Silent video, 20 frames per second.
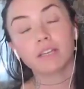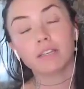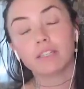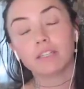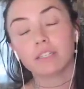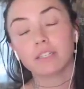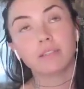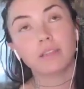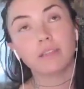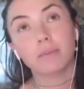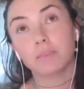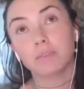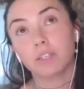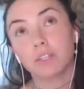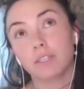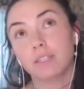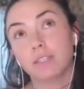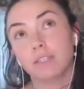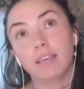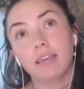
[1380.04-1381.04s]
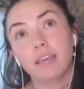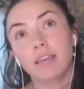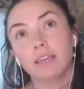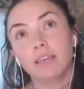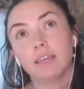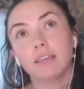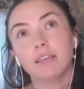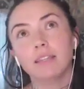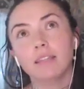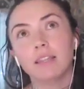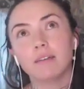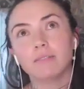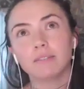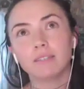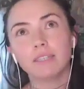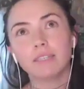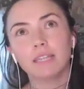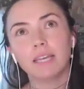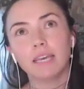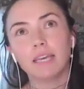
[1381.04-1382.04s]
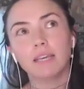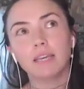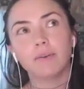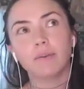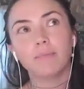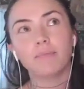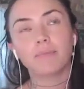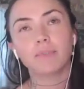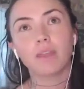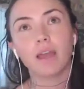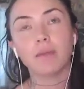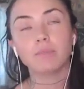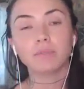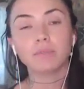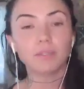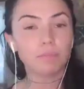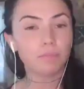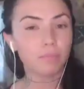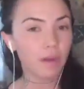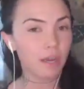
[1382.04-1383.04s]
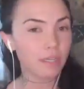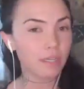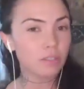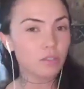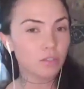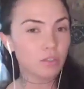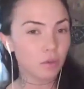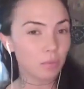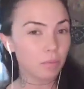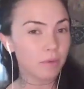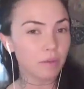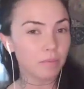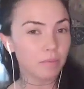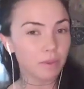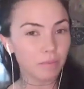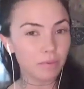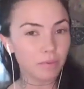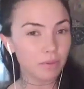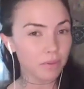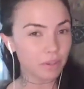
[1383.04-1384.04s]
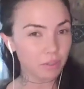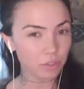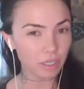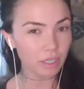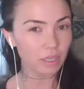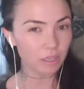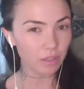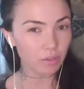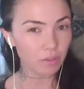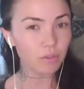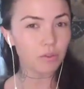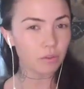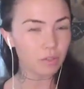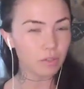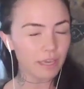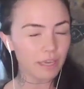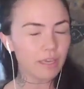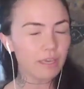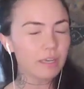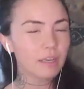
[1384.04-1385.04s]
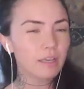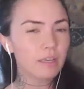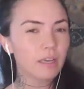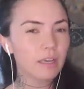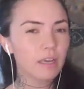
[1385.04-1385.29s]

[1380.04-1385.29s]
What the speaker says: and just, I'm just saying it. That was like, I'm surprised so many people are drinking the Kool-Aid.